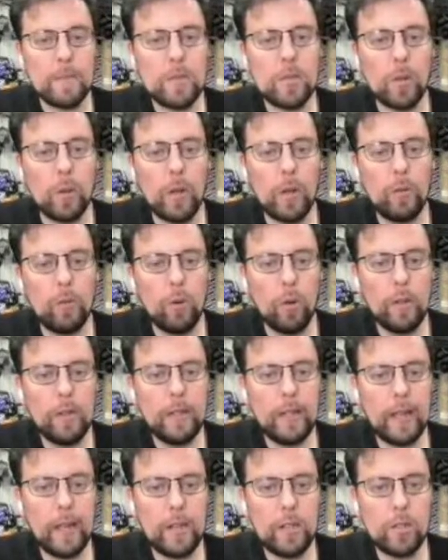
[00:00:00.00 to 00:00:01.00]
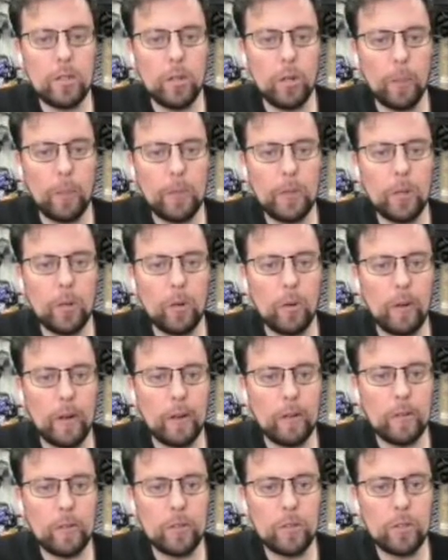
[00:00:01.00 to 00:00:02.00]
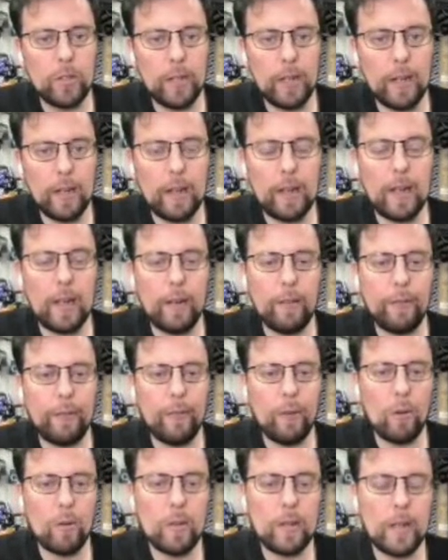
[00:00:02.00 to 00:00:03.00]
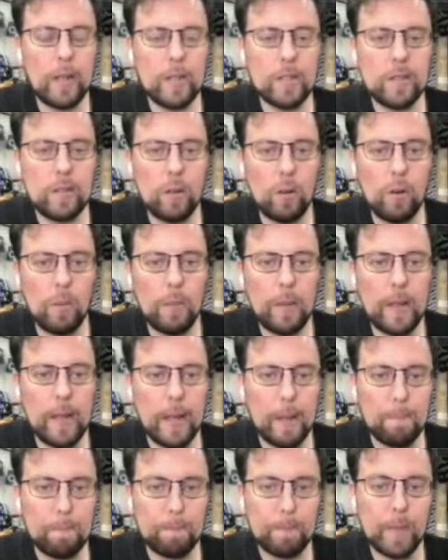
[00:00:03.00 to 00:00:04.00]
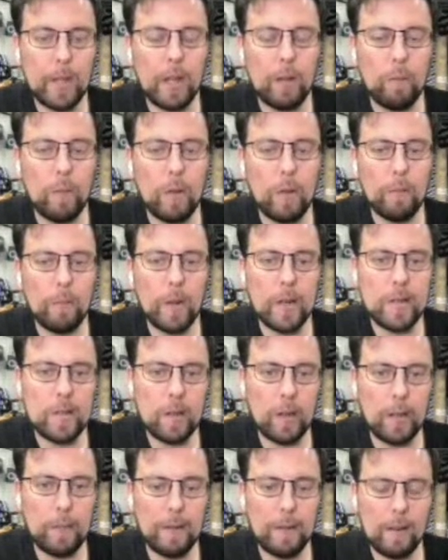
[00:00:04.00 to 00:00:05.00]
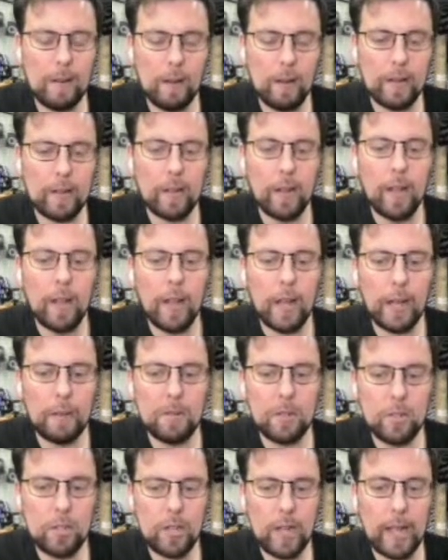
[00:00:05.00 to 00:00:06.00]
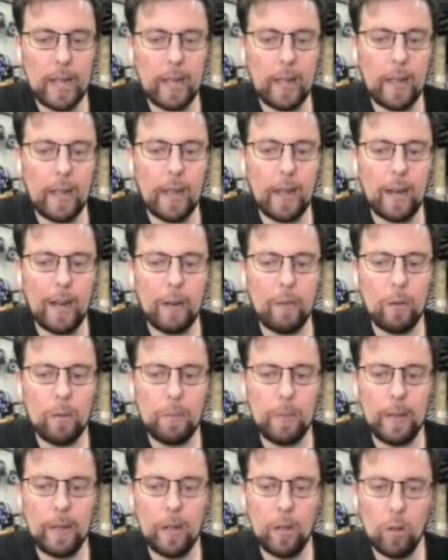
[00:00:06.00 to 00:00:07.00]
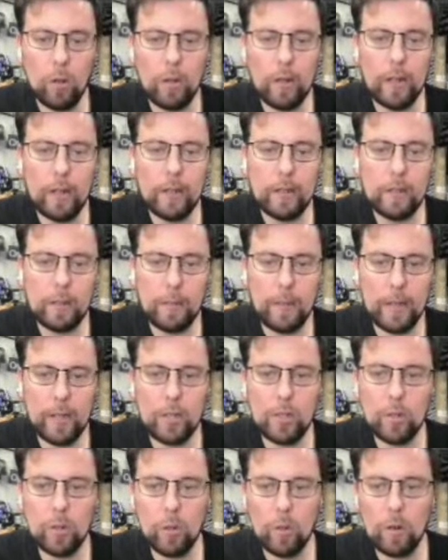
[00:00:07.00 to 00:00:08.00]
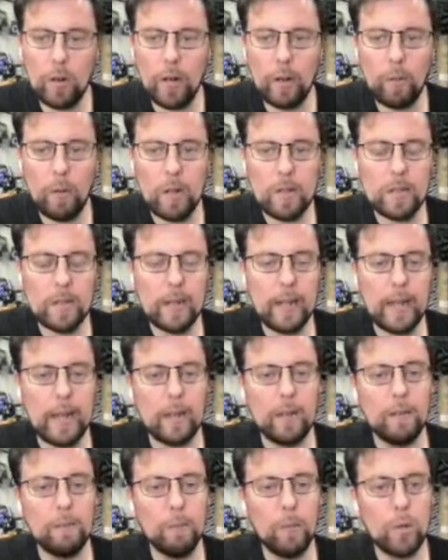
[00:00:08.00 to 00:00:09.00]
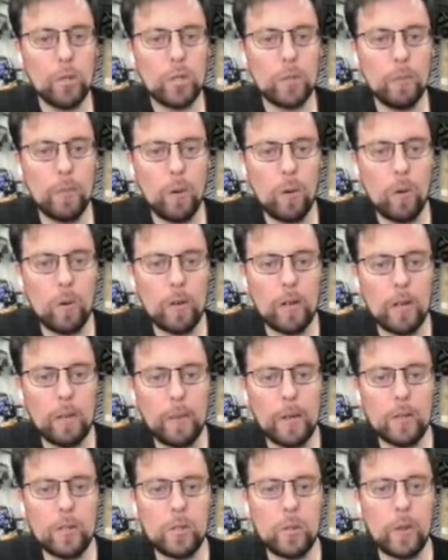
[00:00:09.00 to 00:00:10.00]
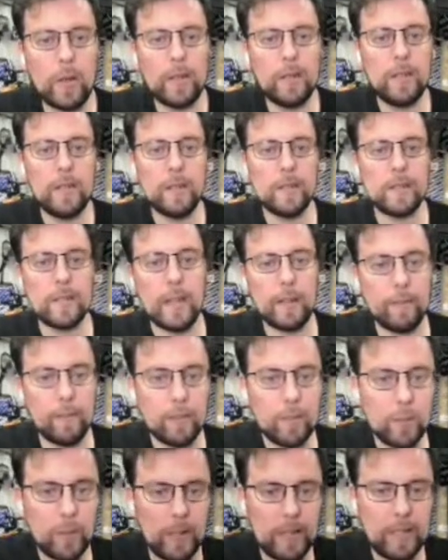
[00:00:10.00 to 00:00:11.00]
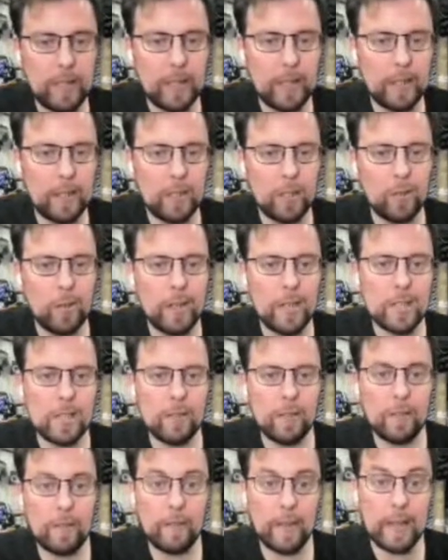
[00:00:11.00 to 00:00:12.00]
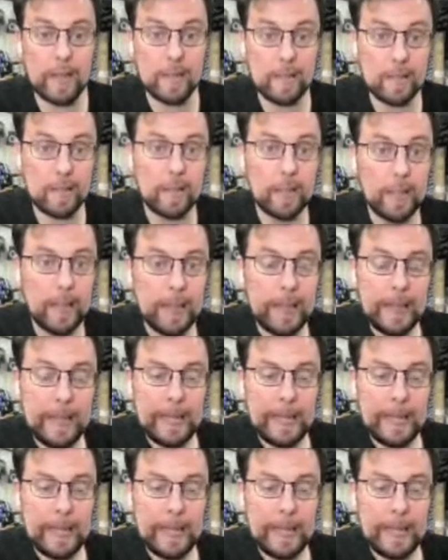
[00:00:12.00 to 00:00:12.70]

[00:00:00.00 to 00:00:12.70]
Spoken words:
So I'd run the engine up to around 3.5, 4,000 RPM. And with my timing light, I would check, and I would be looking to make sure I wasn't getting much more than about 27, 28 degrees of advance.